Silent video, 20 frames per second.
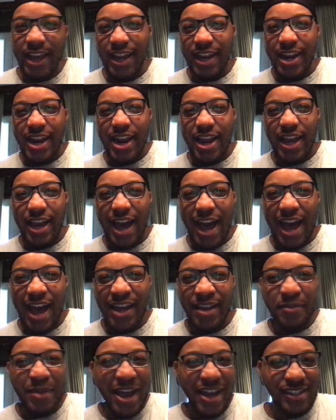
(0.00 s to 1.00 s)
and
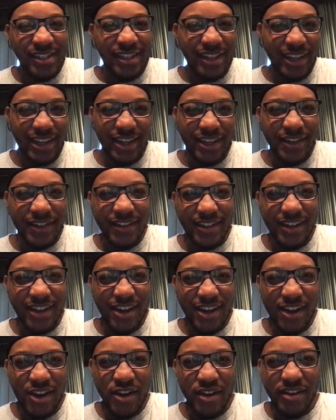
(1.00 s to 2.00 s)
I am actually
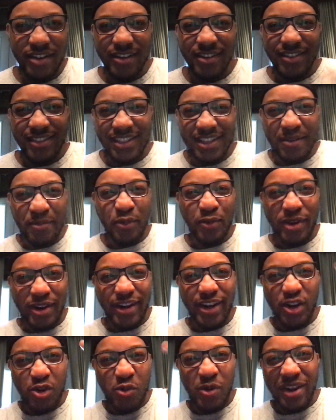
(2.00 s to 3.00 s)
on
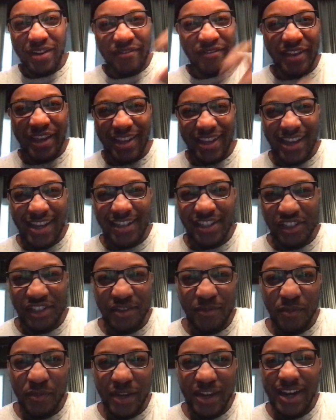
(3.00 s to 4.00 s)
temporary quick
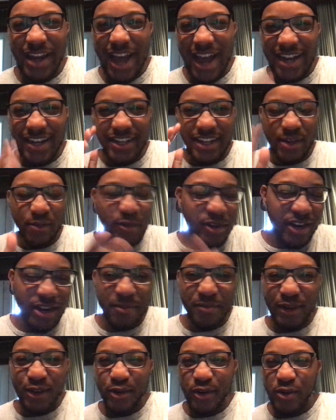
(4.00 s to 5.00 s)
vacation, but I did want
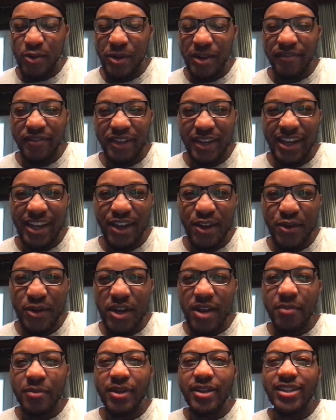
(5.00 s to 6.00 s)
to upload a quick video
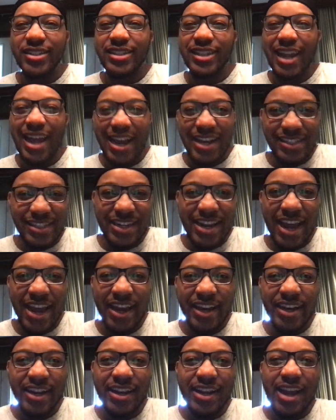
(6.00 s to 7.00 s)
because last
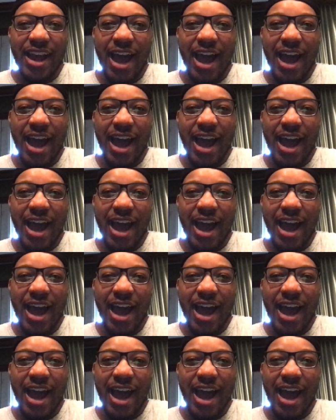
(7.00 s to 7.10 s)
night